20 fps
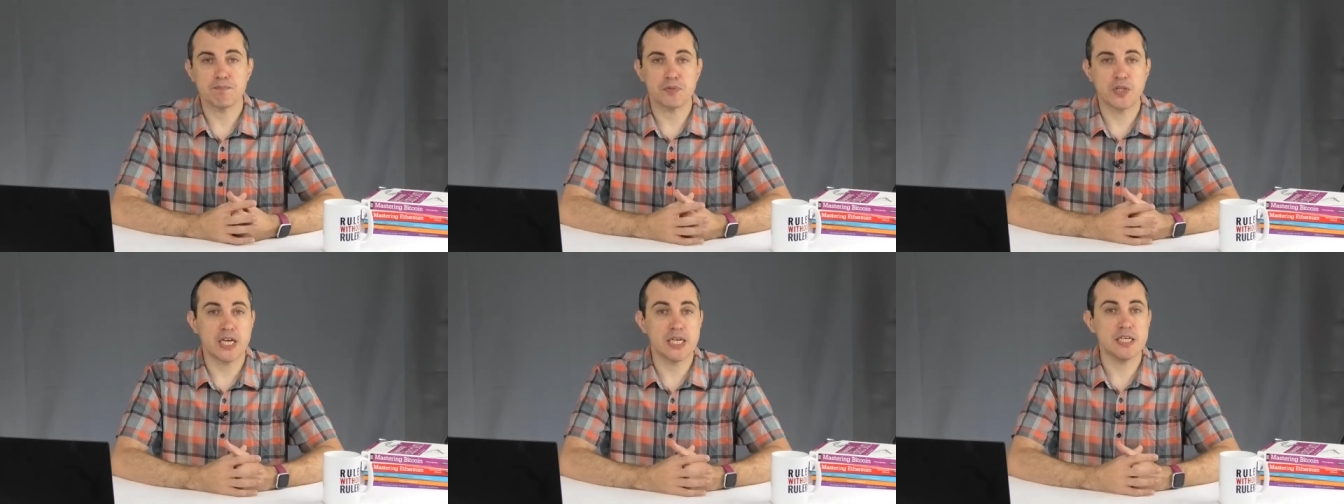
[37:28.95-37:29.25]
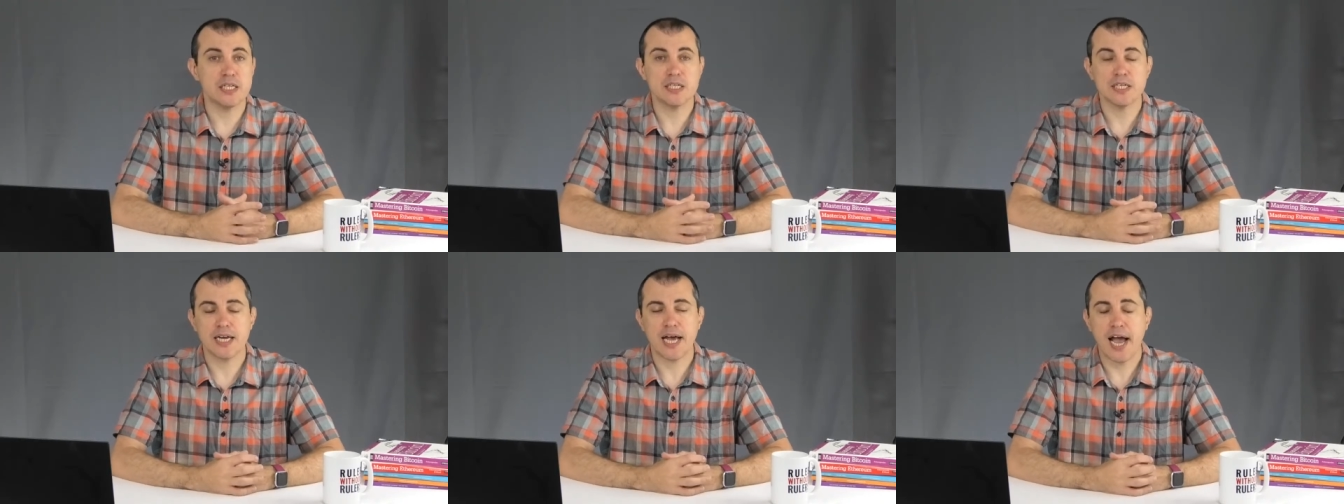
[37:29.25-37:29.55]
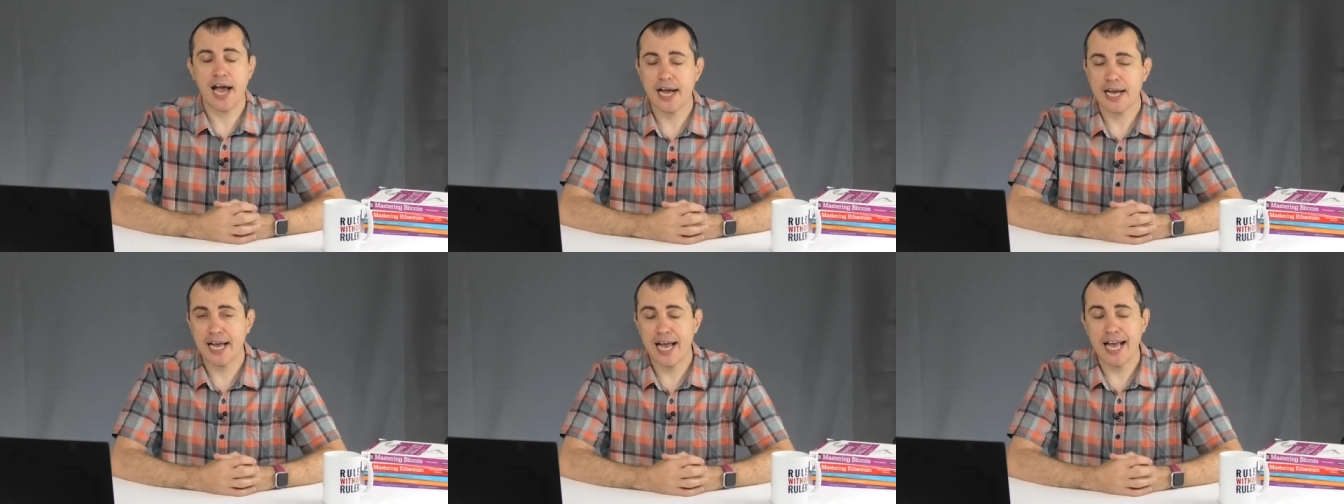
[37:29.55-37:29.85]
They didn't
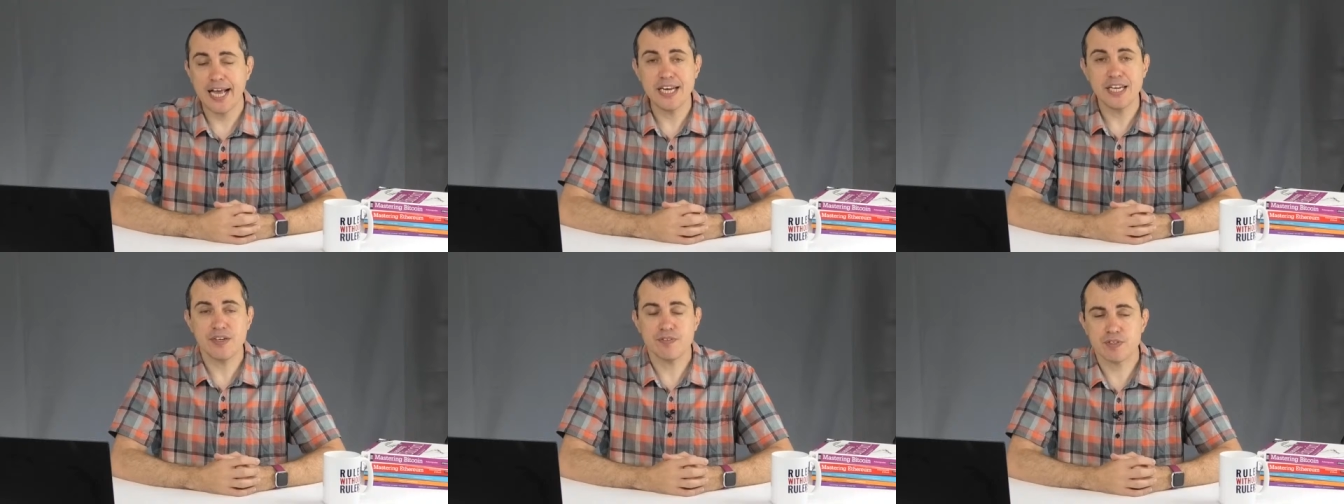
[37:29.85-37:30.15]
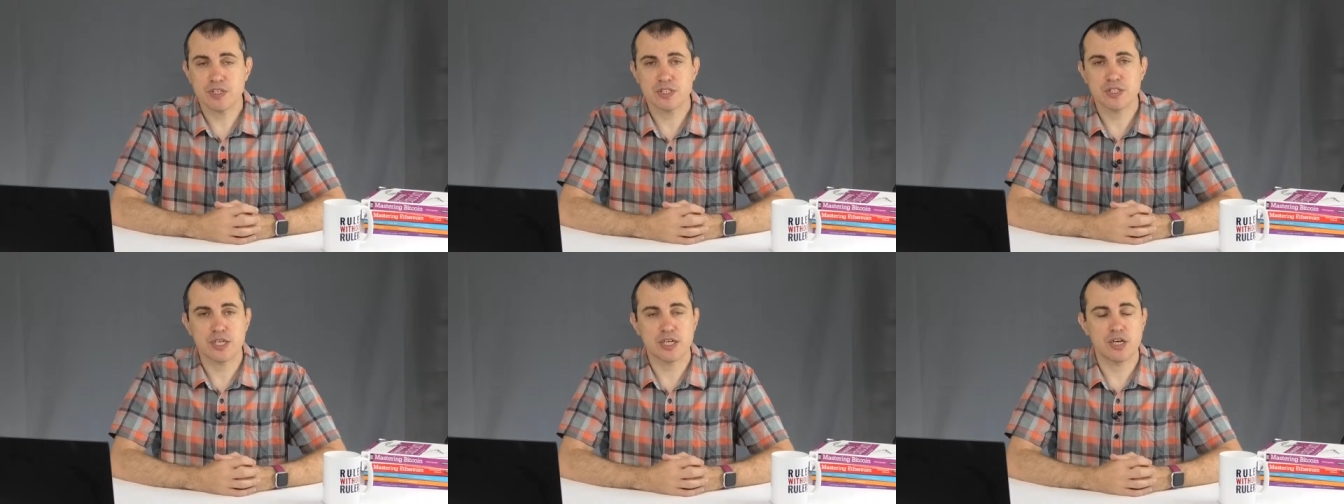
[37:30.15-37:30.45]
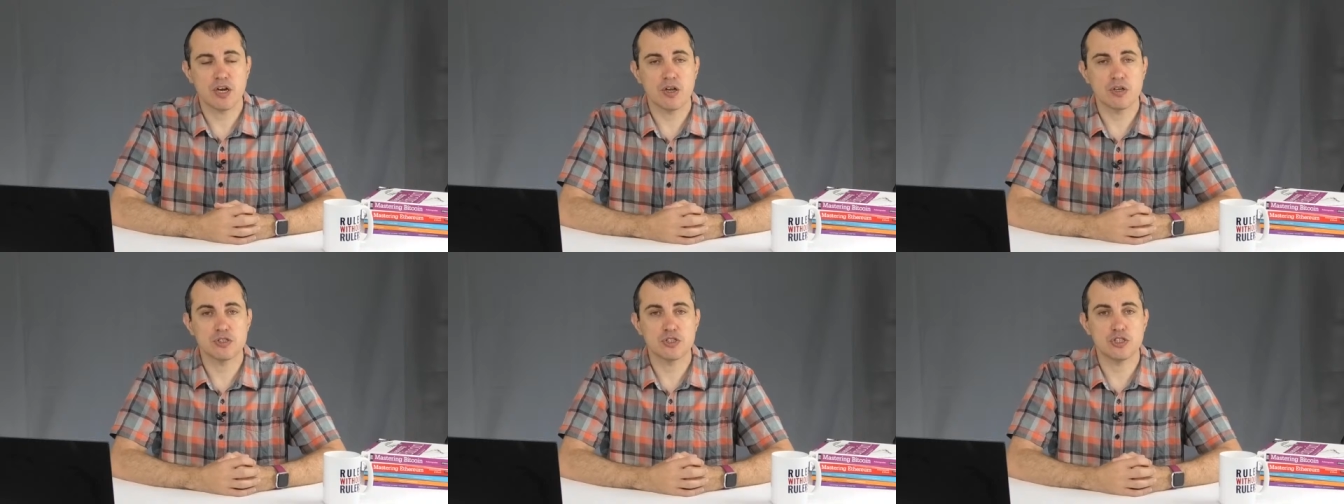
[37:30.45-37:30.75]
hack any of the
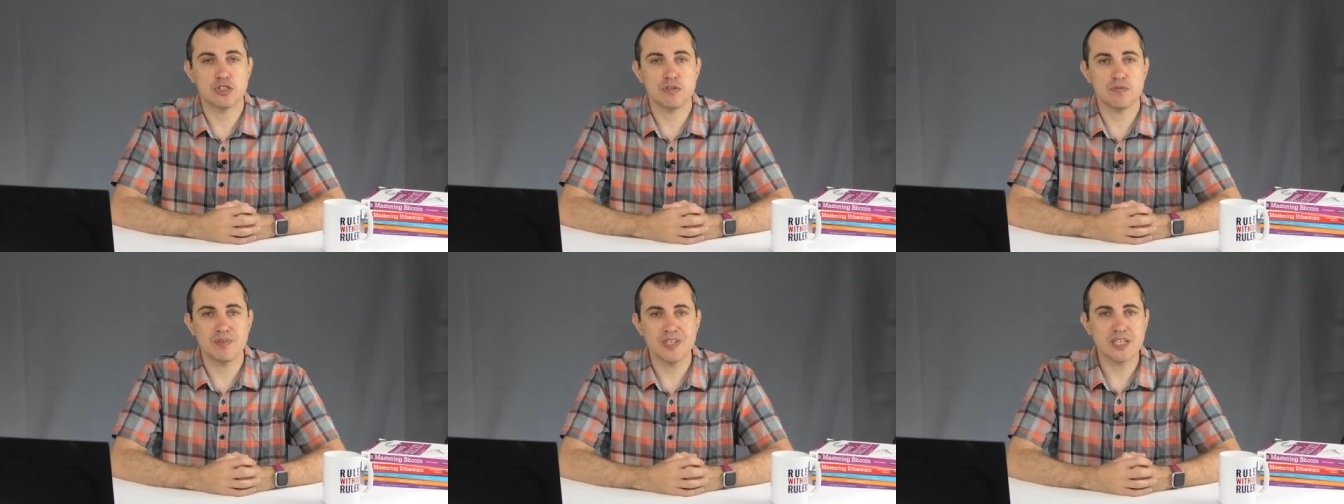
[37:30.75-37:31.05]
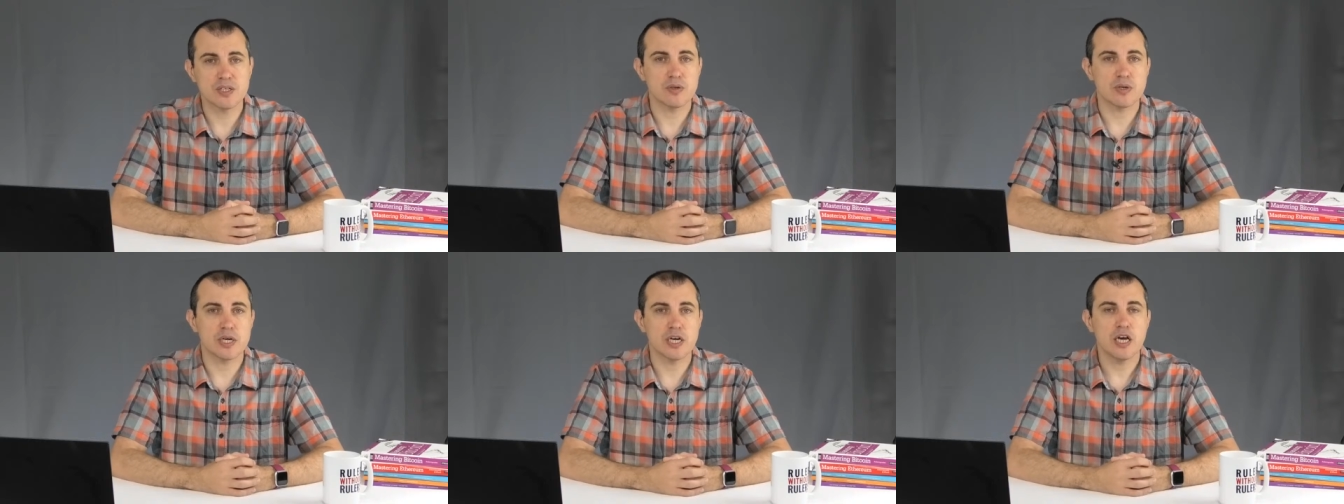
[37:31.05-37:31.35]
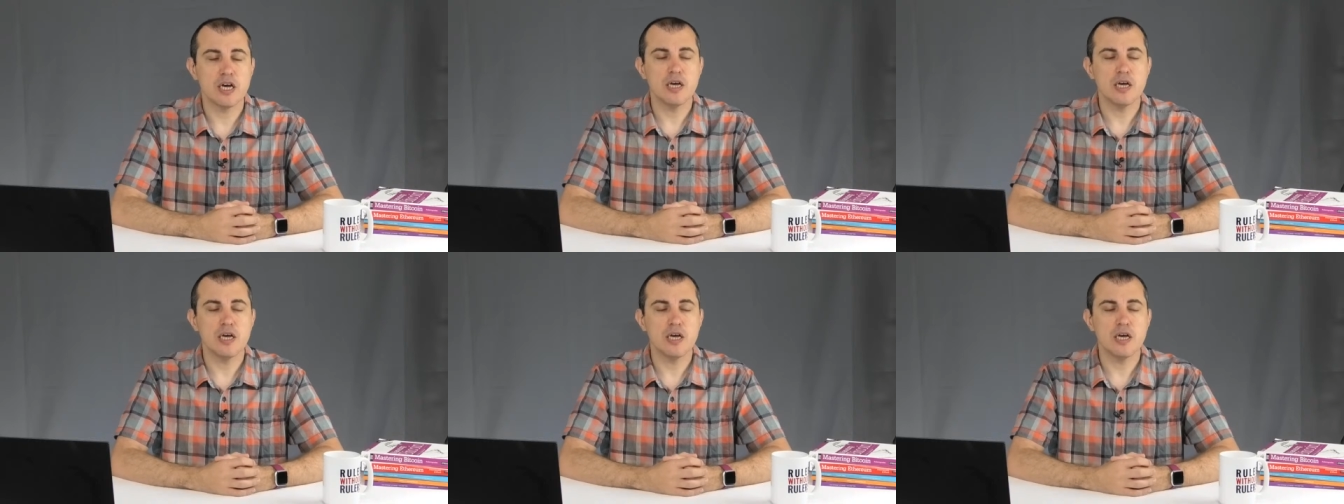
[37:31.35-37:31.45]
technology of Bitcoin.